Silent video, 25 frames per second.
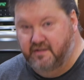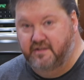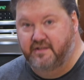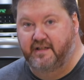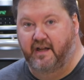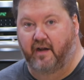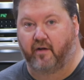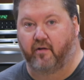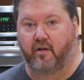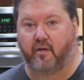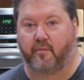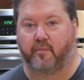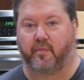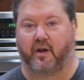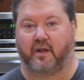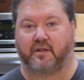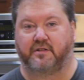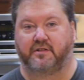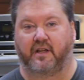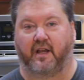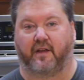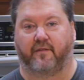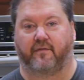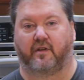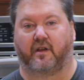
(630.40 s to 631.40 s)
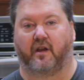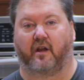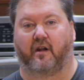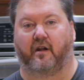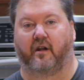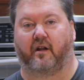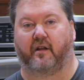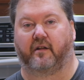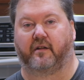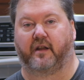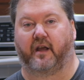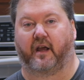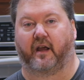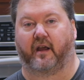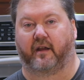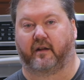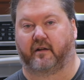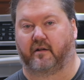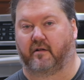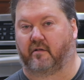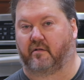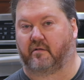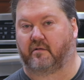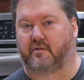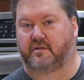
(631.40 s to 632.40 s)
it's sourdough bread, so you have to cut it on a
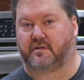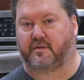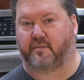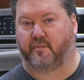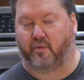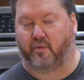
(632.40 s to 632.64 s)
diagonal. It's